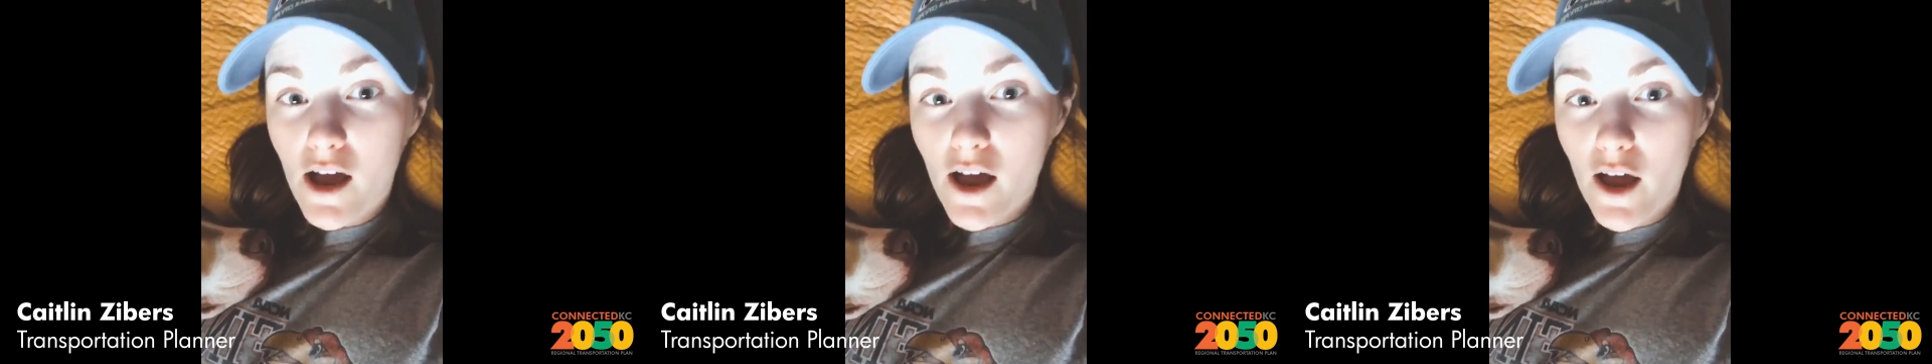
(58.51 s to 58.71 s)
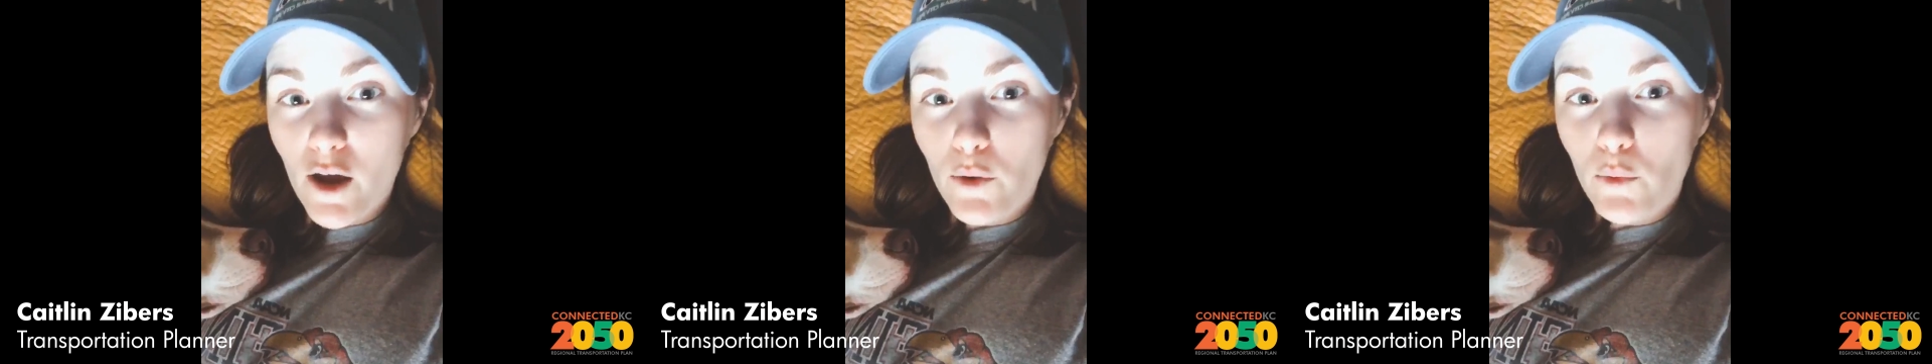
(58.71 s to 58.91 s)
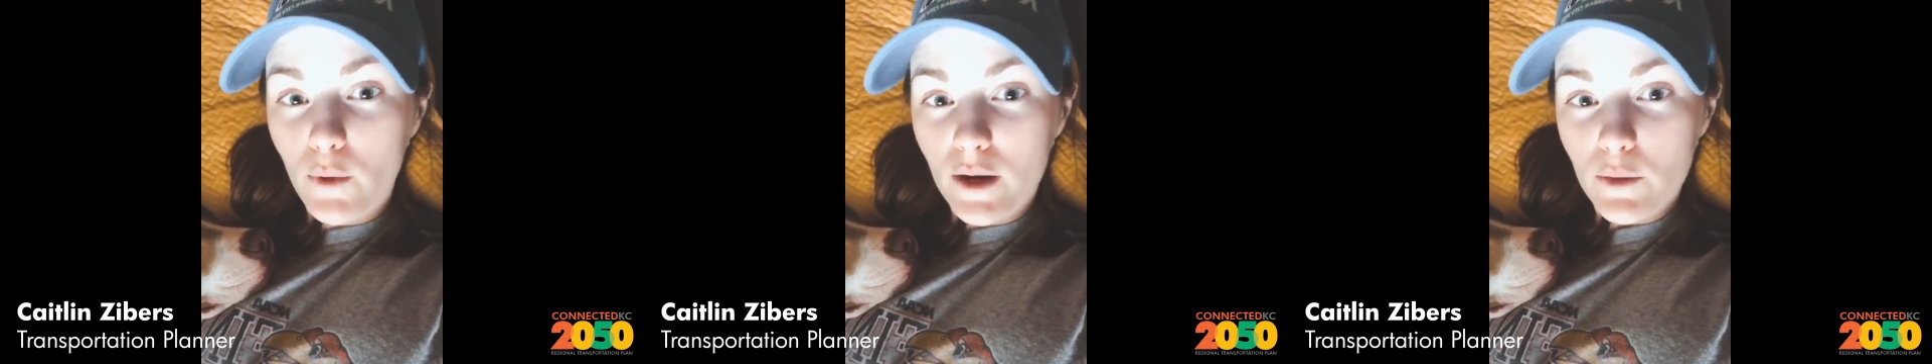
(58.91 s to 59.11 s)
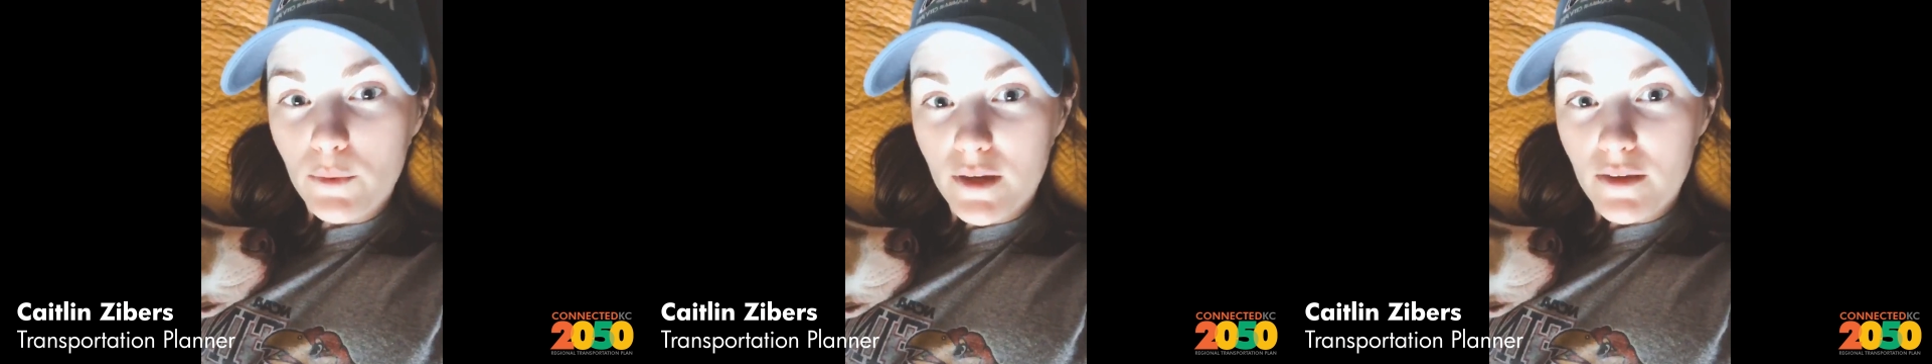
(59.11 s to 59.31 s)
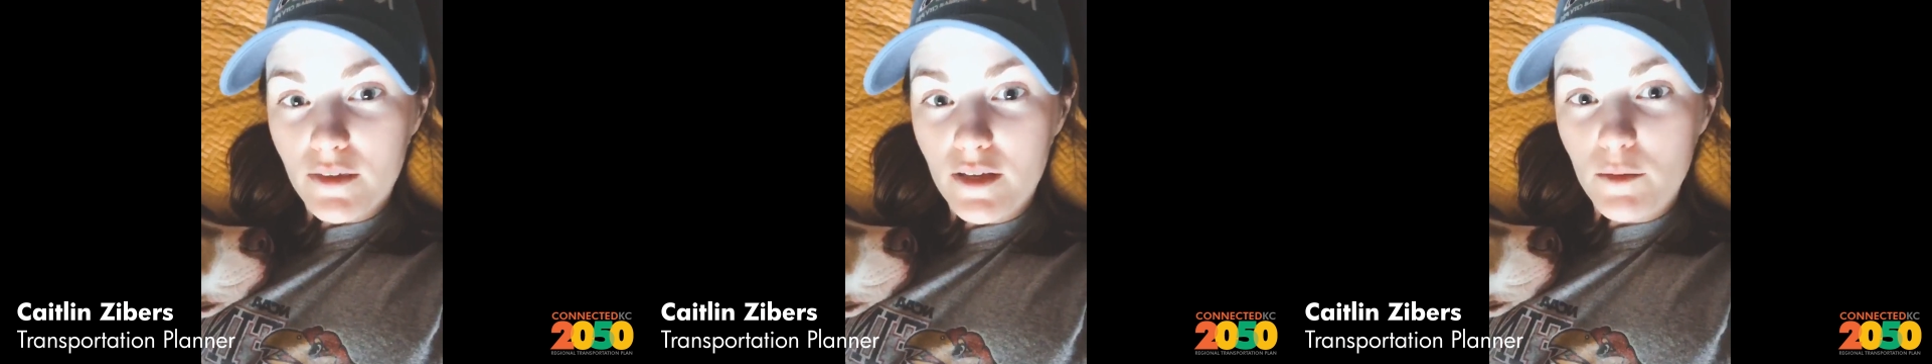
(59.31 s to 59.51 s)
at where we
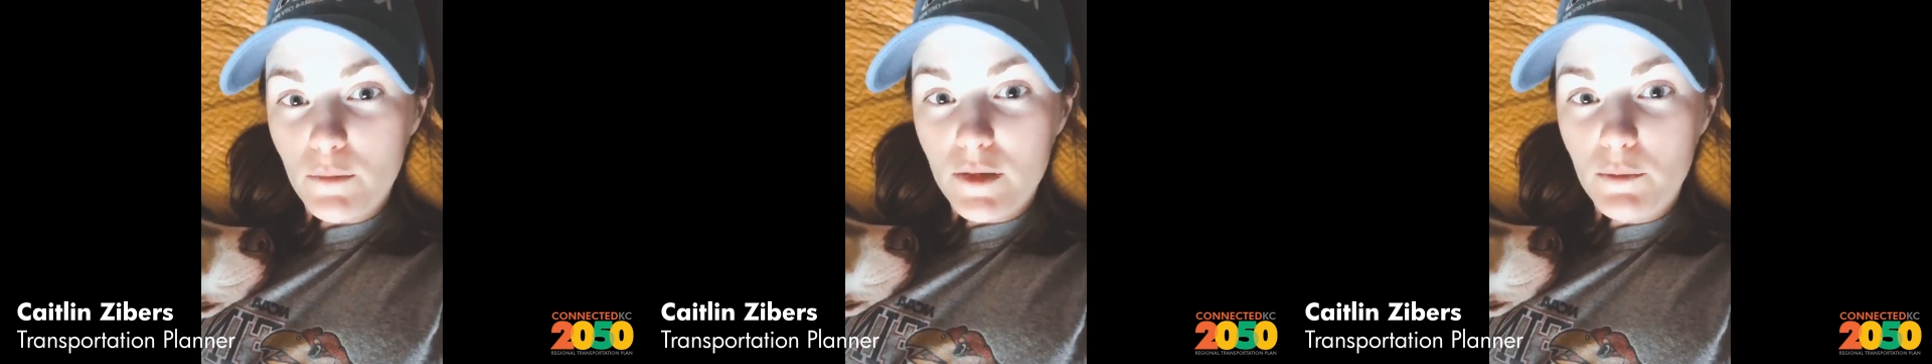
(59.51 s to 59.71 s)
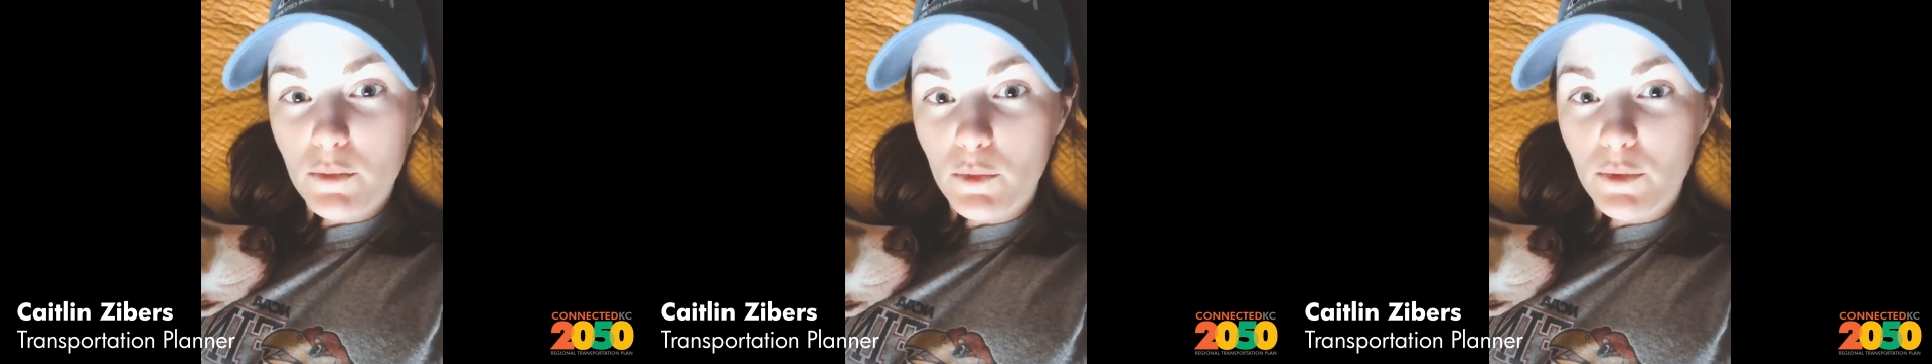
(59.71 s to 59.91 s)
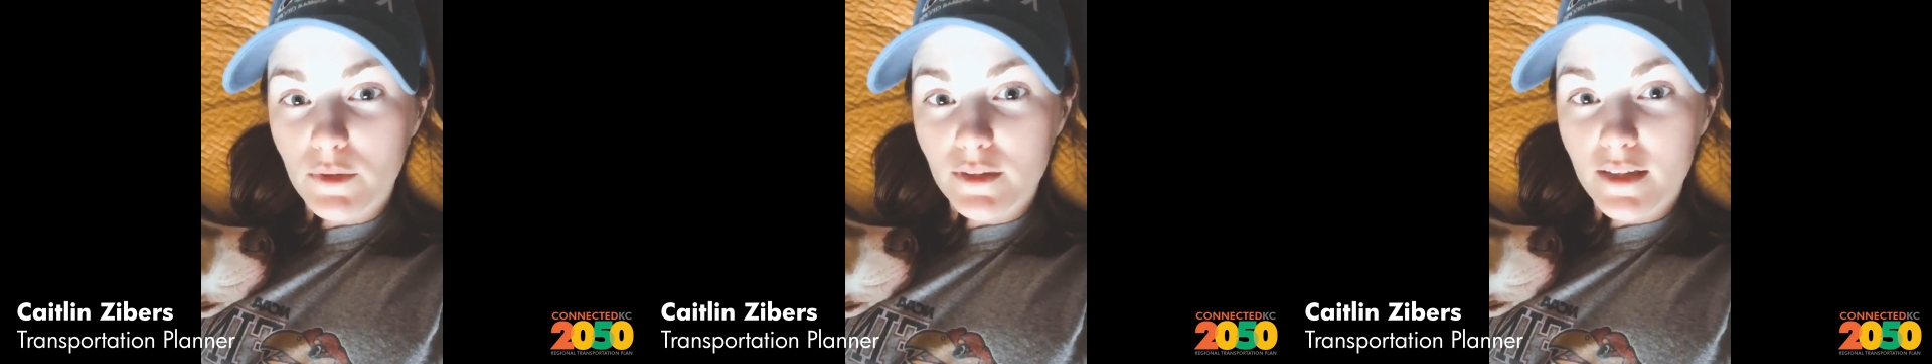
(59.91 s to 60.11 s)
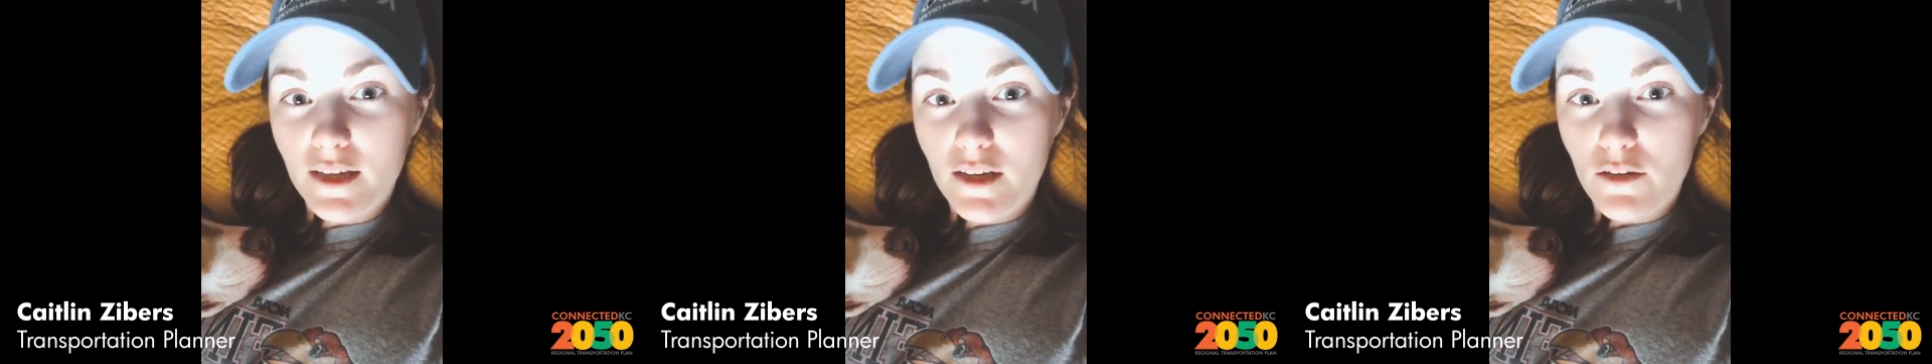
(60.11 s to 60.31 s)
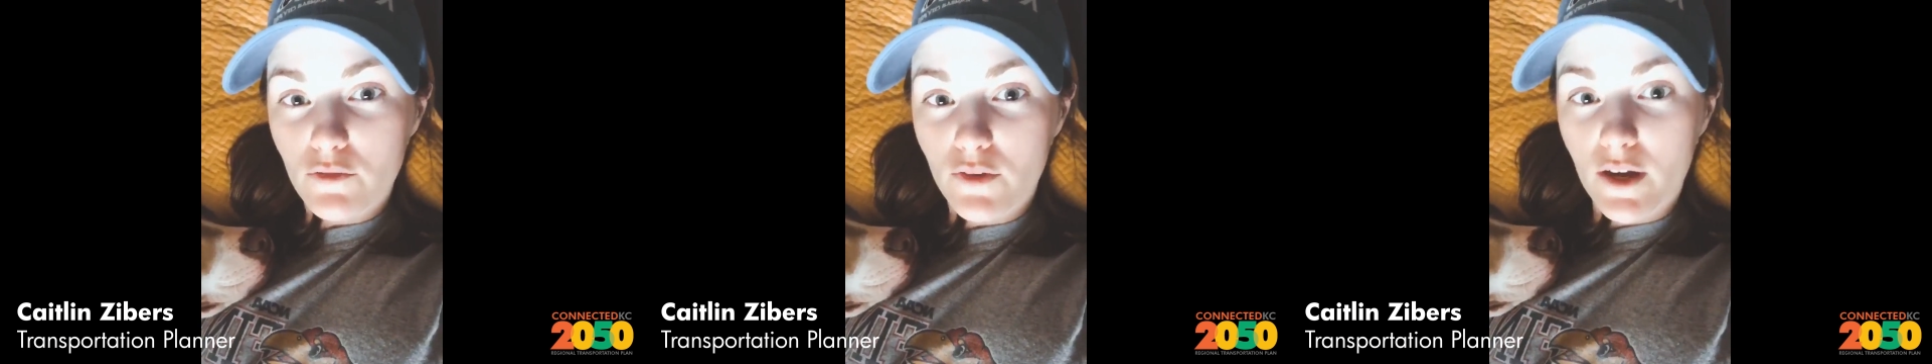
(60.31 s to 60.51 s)
think people will live